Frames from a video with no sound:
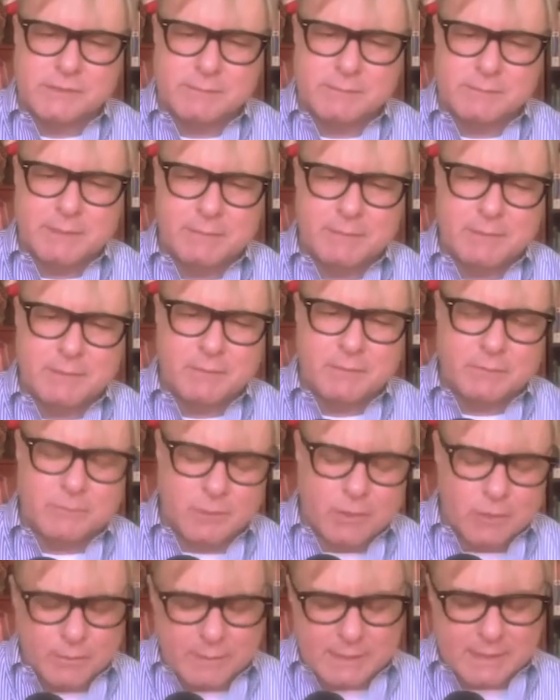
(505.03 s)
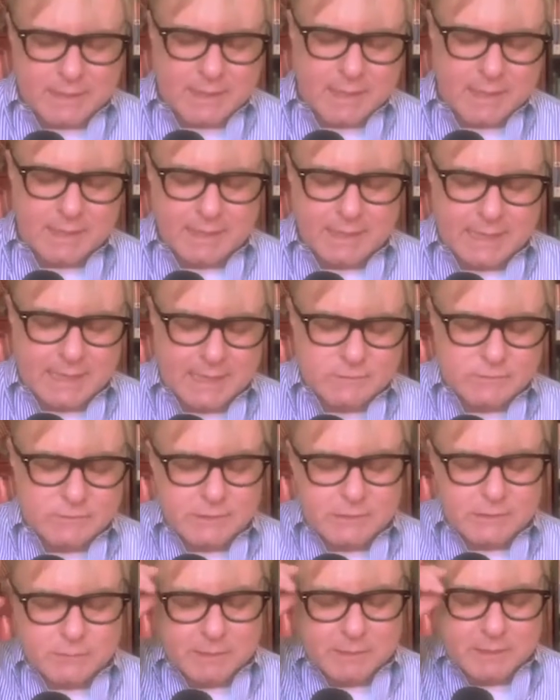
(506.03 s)
and maybe you've already kind of answered
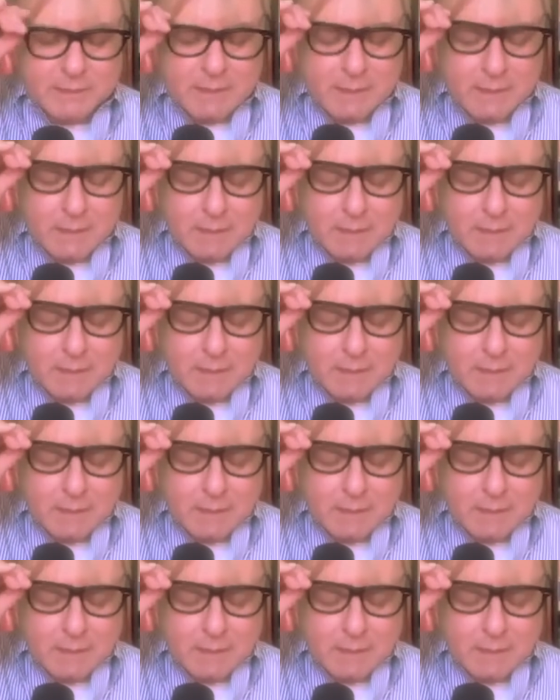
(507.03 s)
this, but